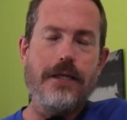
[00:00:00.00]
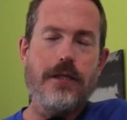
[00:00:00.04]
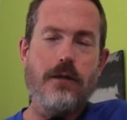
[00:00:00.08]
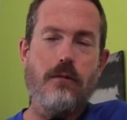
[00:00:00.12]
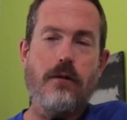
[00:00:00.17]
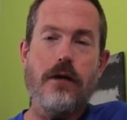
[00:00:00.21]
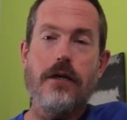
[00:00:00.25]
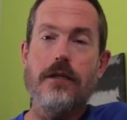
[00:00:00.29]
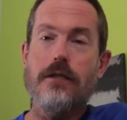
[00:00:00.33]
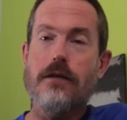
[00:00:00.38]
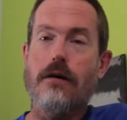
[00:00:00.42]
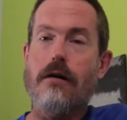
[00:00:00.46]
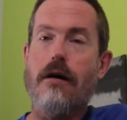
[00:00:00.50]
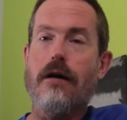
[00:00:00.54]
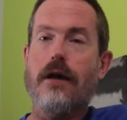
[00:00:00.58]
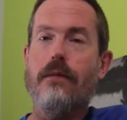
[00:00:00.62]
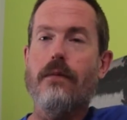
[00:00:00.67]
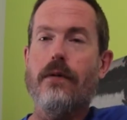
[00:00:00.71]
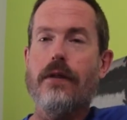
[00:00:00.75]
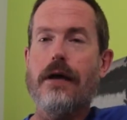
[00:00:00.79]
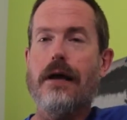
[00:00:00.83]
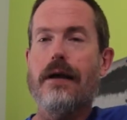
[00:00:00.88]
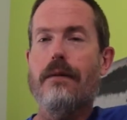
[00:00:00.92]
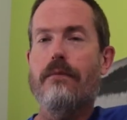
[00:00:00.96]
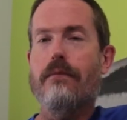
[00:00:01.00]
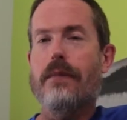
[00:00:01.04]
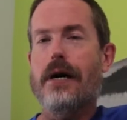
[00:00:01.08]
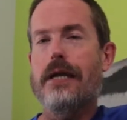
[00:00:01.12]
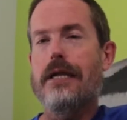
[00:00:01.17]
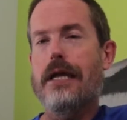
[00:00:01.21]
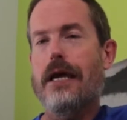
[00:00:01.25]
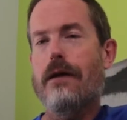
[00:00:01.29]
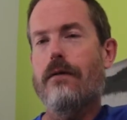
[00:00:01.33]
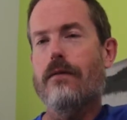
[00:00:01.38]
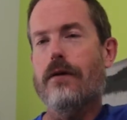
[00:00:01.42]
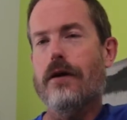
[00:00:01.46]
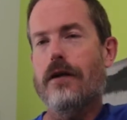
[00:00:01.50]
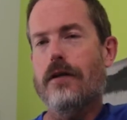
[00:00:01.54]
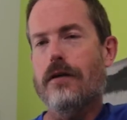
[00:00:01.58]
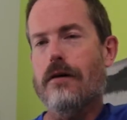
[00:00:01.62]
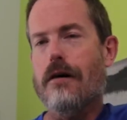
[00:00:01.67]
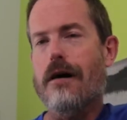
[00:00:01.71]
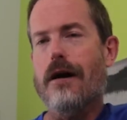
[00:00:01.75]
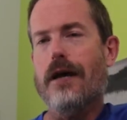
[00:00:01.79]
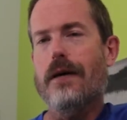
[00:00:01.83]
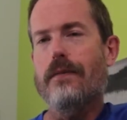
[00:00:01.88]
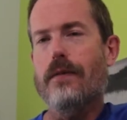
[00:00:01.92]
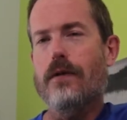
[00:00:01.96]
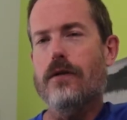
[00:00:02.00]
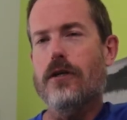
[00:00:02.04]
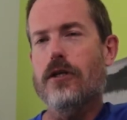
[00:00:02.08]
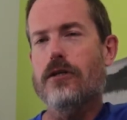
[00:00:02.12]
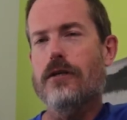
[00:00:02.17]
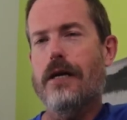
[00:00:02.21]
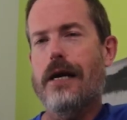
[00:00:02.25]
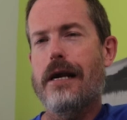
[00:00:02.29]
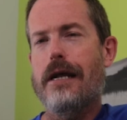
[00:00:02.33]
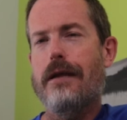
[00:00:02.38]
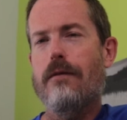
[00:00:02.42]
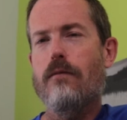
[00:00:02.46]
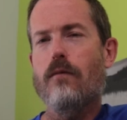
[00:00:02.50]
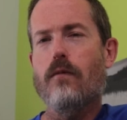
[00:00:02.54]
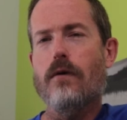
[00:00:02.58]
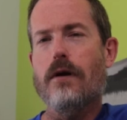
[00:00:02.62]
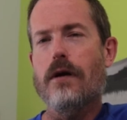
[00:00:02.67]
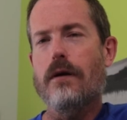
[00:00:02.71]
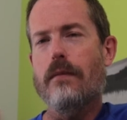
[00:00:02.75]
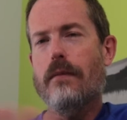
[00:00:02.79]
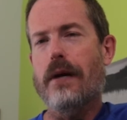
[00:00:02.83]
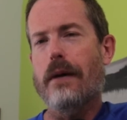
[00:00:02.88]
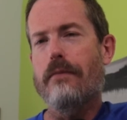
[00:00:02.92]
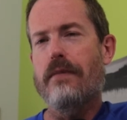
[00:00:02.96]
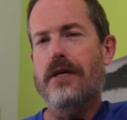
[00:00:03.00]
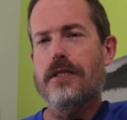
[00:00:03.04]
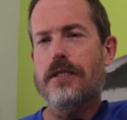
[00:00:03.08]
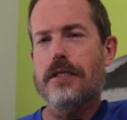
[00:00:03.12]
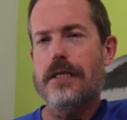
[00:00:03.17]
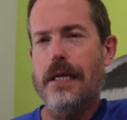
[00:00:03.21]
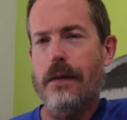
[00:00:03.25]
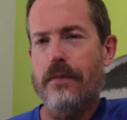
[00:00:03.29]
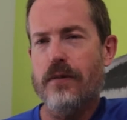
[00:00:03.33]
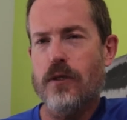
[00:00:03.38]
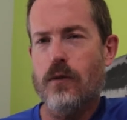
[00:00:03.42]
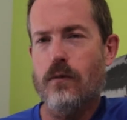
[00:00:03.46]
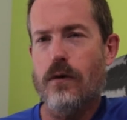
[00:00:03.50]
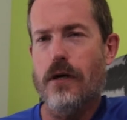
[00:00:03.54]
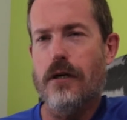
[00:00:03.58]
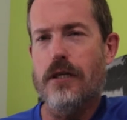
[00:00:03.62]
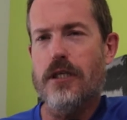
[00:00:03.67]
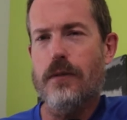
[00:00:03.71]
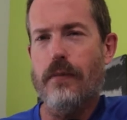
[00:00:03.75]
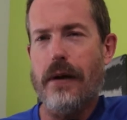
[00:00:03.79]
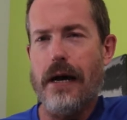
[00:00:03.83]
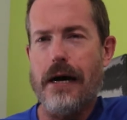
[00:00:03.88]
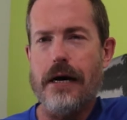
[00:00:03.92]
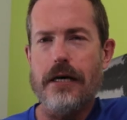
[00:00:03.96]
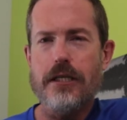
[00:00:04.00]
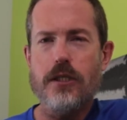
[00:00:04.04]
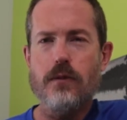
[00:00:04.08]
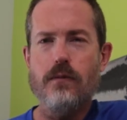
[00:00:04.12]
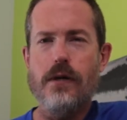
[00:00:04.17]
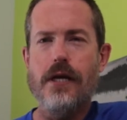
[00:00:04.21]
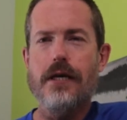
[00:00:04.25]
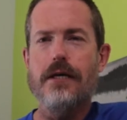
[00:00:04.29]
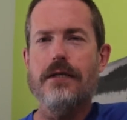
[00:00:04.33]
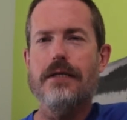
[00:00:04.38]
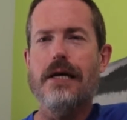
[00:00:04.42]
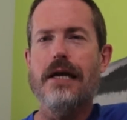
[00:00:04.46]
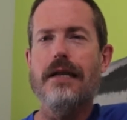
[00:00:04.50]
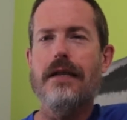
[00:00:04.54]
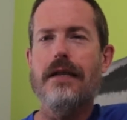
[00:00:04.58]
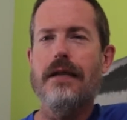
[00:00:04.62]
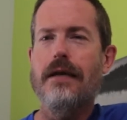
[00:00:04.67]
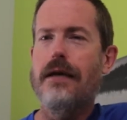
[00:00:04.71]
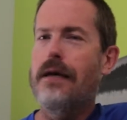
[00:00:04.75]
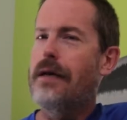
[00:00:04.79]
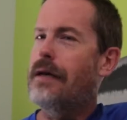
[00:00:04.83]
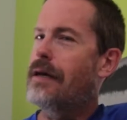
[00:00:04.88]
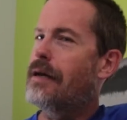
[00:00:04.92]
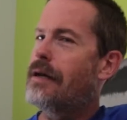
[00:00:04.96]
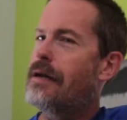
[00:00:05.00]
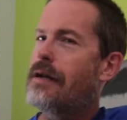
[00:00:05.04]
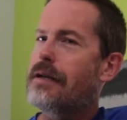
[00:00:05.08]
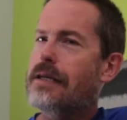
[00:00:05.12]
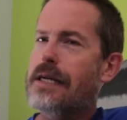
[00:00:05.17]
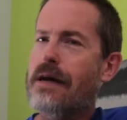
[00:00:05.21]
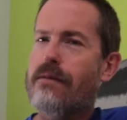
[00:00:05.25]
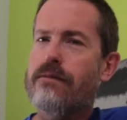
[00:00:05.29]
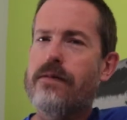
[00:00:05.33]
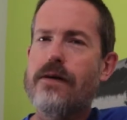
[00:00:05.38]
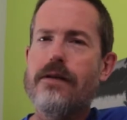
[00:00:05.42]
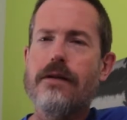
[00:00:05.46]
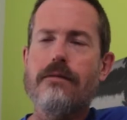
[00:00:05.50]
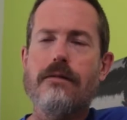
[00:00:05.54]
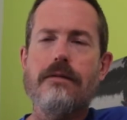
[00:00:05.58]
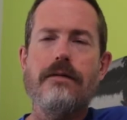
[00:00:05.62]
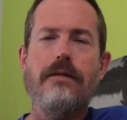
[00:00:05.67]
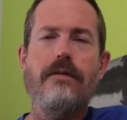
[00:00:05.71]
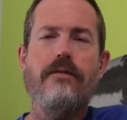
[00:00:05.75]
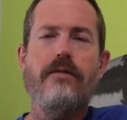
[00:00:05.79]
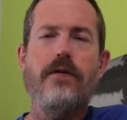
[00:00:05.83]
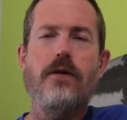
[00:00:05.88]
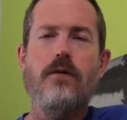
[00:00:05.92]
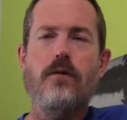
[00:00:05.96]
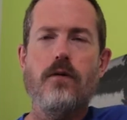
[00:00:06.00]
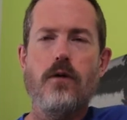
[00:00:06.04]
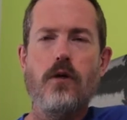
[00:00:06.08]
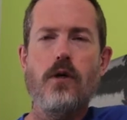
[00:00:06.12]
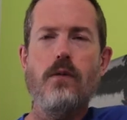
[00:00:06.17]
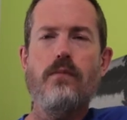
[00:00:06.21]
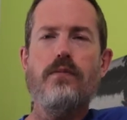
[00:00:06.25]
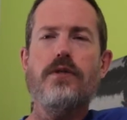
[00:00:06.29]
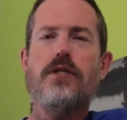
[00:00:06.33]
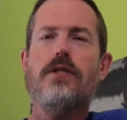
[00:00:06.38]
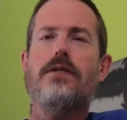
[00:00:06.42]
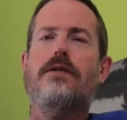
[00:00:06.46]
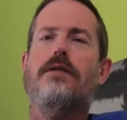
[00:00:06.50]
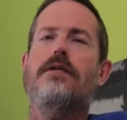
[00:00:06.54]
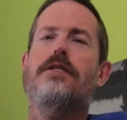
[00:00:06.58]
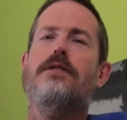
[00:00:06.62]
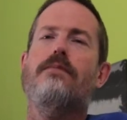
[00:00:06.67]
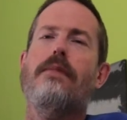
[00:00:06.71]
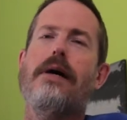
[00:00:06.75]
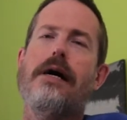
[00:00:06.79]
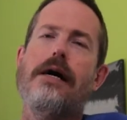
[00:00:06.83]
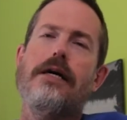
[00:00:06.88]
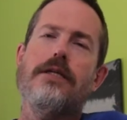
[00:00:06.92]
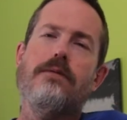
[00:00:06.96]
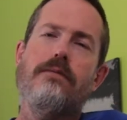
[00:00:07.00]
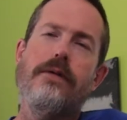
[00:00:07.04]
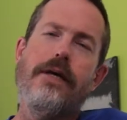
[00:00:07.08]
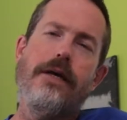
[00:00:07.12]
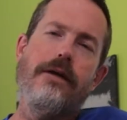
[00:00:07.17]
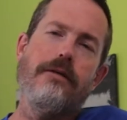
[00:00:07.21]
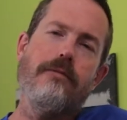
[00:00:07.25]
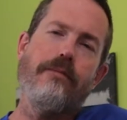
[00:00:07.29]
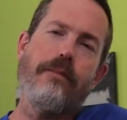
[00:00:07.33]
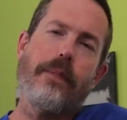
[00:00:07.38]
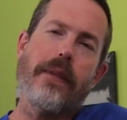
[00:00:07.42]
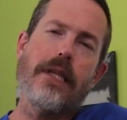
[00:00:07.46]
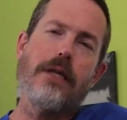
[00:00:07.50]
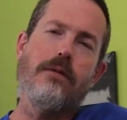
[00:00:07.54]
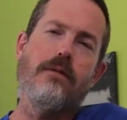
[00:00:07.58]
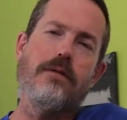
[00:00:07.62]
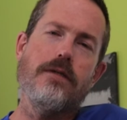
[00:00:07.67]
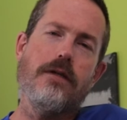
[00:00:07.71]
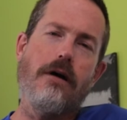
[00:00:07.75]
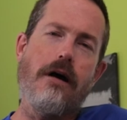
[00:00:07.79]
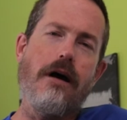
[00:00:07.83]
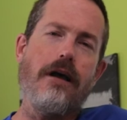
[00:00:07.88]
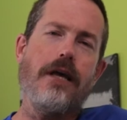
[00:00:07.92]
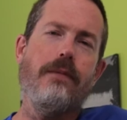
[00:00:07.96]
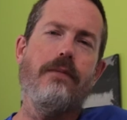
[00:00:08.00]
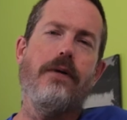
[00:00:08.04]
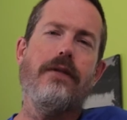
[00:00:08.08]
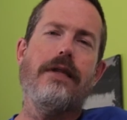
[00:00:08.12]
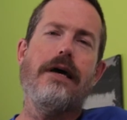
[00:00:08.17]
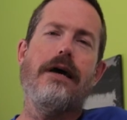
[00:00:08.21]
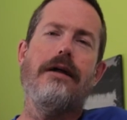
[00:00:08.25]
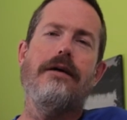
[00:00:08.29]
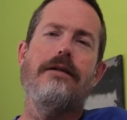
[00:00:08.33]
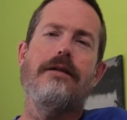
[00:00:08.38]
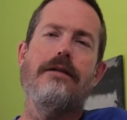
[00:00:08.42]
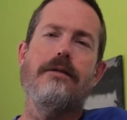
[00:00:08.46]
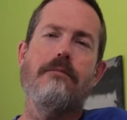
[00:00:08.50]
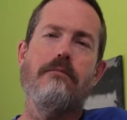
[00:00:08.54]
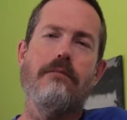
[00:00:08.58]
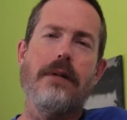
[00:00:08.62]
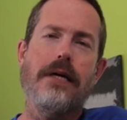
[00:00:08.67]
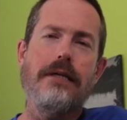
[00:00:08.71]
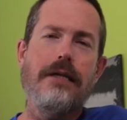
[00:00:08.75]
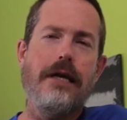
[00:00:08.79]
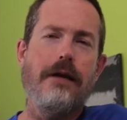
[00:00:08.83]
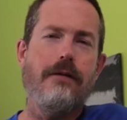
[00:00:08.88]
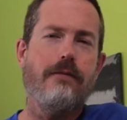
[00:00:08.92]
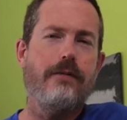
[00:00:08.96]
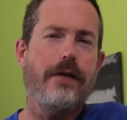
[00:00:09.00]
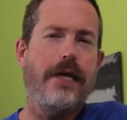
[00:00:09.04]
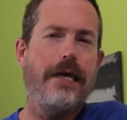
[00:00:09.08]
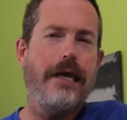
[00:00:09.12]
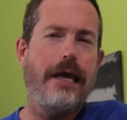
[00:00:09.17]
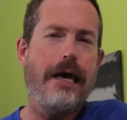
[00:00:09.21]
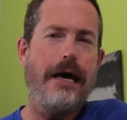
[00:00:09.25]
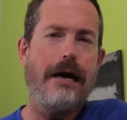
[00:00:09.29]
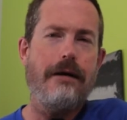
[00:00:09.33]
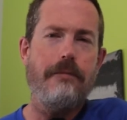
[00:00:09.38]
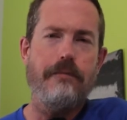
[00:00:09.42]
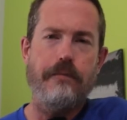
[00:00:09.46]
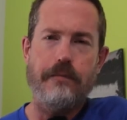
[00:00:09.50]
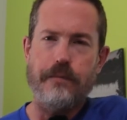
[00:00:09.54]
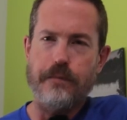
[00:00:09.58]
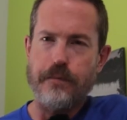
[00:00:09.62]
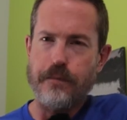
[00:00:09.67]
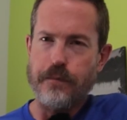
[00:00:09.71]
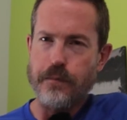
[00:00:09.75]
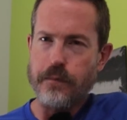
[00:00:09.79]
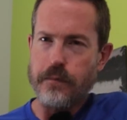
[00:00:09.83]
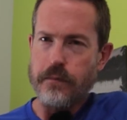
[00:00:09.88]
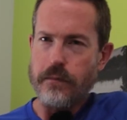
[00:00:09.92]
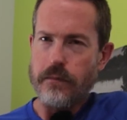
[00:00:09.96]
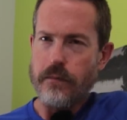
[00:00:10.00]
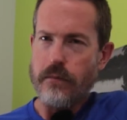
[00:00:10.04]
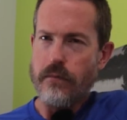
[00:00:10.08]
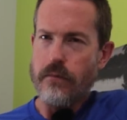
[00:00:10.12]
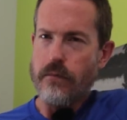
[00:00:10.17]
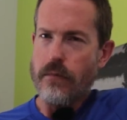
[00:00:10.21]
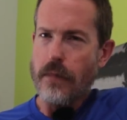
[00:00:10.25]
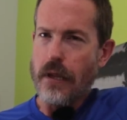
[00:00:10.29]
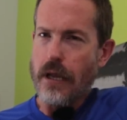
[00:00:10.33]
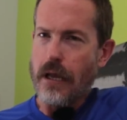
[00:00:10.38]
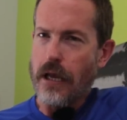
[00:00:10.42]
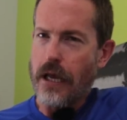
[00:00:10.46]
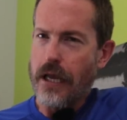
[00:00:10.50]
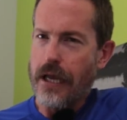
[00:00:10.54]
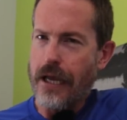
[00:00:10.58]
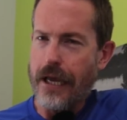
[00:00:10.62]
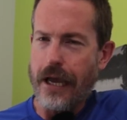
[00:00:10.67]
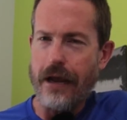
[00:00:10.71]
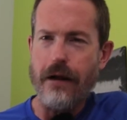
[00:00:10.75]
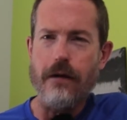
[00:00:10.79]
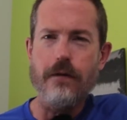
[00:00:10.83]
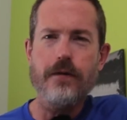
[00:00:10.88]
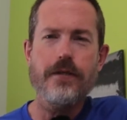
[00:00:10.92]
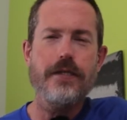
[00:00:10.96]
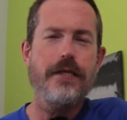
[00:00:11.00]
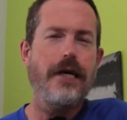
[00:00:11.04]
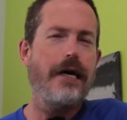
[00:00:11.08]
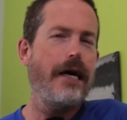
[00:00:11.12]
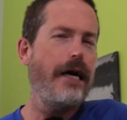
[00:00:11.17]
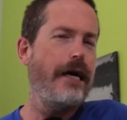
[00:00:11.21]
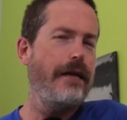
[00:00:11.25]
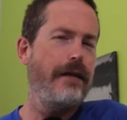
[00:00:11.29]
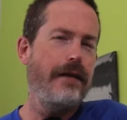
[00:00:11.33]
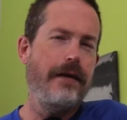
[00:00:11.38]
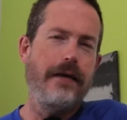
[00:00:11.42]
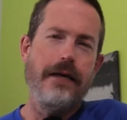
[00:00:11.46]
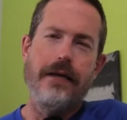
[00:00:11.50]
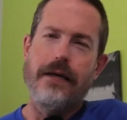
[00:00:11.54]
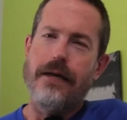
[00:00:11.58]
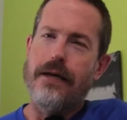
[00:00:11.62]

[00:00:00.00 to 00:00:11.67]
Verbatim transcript: So we're going to talk about that on Monday. We're going to talk about the training, where my missteps were this past week, because I definitely there were a few oops this past week. So we'll talk about that in the Monday recap. Get outside.